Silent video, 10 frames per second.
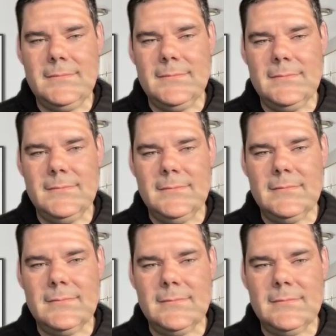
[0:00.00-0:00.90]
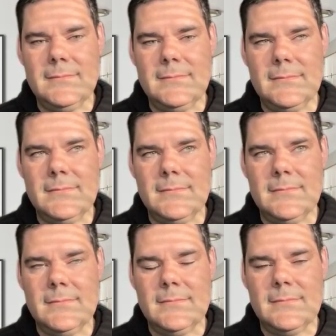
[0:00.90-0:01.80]

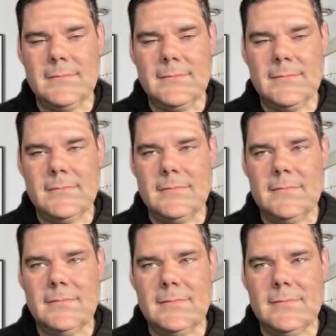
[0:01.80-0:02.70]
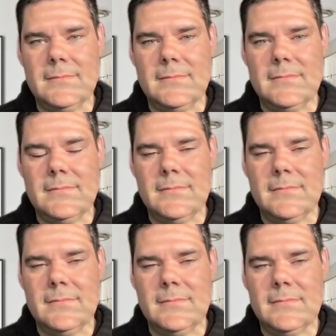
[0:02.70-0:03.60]

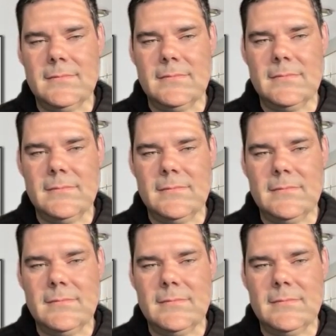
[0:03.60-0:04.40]
This person isn't speaking.